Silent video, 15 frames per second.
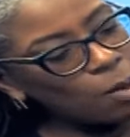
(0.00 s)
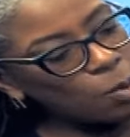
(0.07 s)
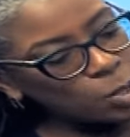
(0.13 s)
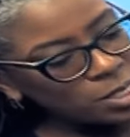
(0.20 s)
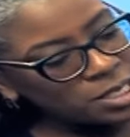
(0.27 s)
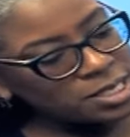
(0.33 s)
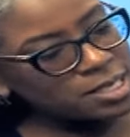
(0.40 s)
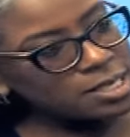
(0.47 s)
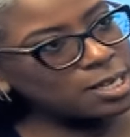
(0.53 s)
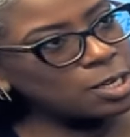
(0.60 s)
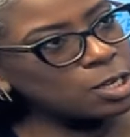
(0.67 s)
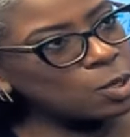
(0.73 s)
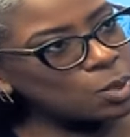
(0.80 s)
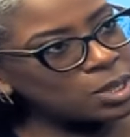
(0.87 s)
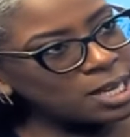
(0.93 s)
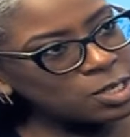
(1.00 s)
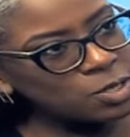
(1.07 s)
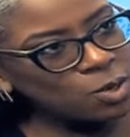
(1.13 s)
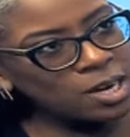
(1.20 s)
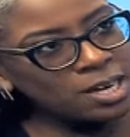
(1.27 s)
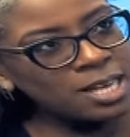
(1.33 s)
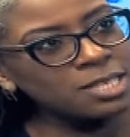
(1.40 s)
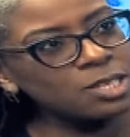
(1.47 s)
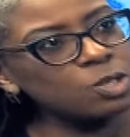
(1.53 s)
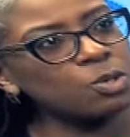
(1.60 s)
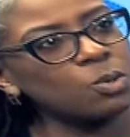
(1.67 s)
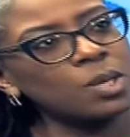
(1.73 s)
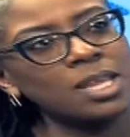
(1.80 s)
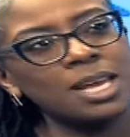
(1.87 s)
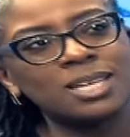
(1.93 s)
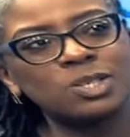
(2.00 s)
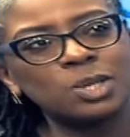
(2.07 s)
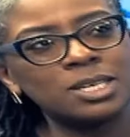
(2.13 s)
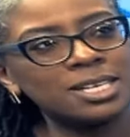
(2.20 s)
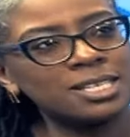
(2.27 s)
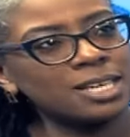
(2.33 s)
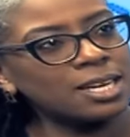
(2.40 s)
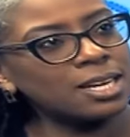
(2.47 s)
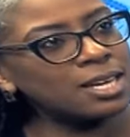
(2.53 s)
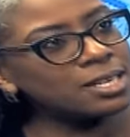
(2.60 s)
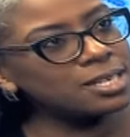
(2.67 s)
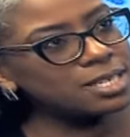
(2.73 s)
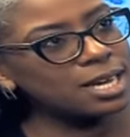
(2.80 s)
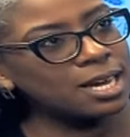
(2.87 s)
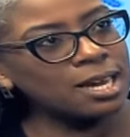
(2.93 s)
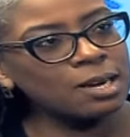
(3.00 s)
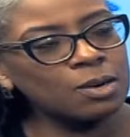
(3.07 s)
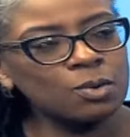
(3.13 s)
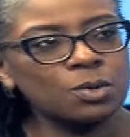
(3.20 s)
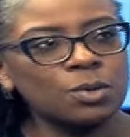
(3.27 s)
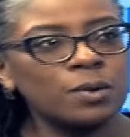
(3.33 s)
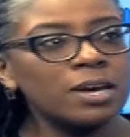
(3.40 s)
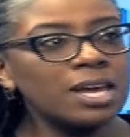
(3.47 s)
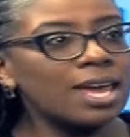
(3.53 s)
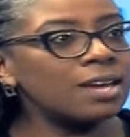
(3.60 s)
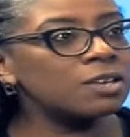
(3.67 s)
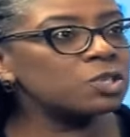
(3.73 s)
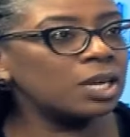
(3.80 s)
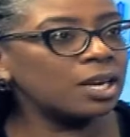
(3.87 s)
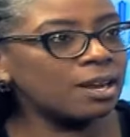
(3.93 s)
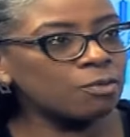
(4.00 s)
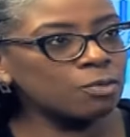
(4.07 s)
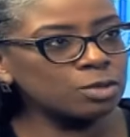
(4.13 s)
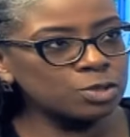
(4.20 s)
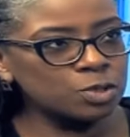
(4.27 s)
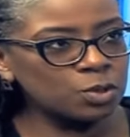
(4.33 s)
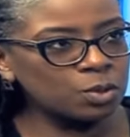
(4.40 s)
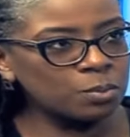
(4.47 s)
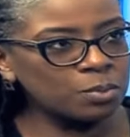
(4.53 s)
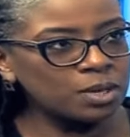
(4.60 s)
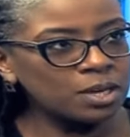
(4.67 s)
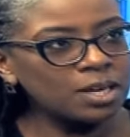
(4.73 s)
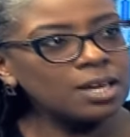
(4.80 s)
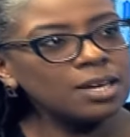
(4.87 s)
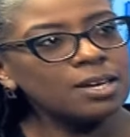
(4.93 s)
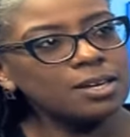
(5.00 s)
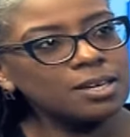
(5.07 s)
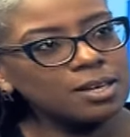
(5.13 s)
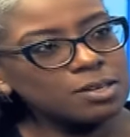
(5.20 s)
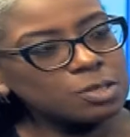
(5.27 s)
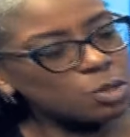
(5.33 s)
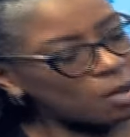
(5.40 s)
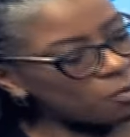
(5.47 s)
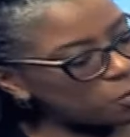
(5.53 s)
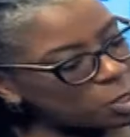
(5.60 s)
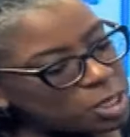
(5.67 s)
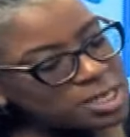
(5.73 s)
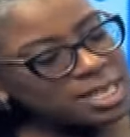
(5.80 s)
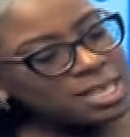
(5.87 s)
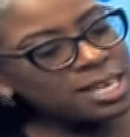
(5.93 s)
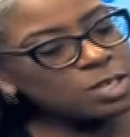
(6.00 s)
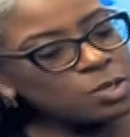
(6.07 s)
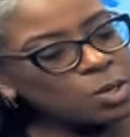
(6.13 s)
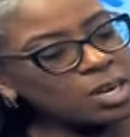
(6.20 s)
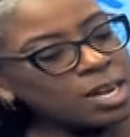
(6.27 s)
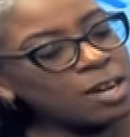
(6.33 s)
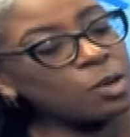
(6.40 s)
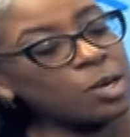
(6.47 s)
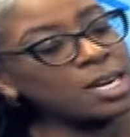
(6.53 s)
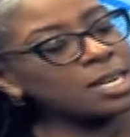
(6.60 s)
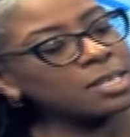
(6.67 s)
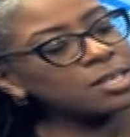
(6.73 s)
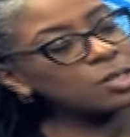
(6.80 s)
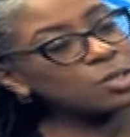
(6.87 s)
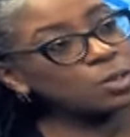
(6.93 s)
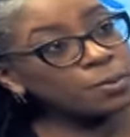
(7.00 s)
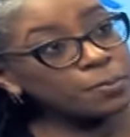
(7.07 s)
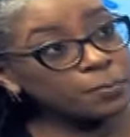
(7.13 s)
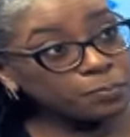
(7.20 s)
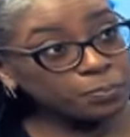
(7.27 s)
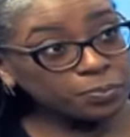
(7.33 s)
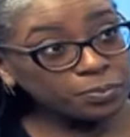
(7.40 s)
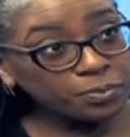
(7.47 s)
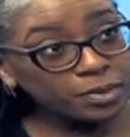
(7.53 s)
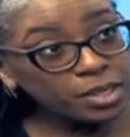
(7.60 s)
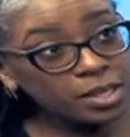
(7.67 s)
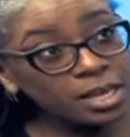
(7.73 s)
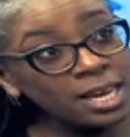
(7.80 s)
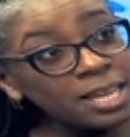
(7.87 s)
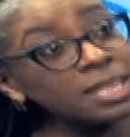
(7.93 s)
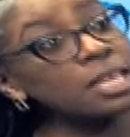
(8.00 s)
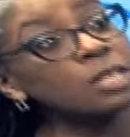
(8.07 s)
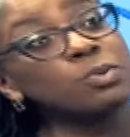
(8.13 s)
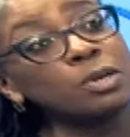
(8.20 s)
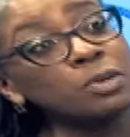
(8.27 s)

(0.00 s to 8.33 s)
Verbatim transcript: was new in that organization, whether I joined as an intern or entry-level job. So I've joined that organization and things were